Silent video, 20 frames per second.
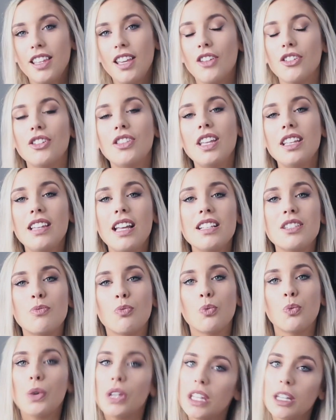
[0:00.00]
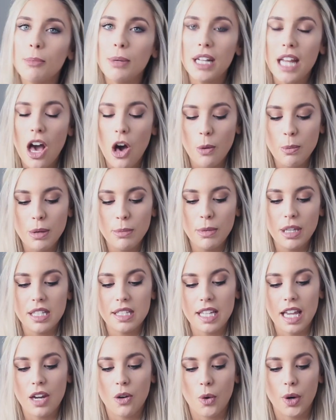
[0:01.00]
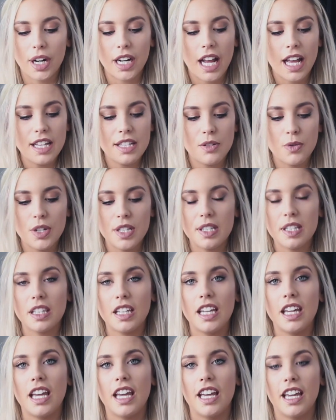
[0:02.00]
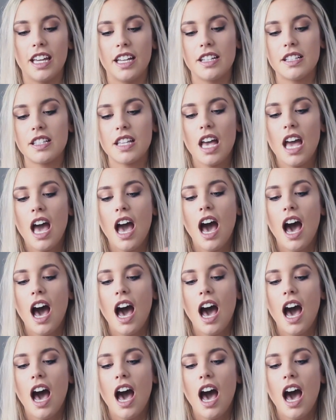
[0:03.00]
The other thing that's really been helping me stay organized recently is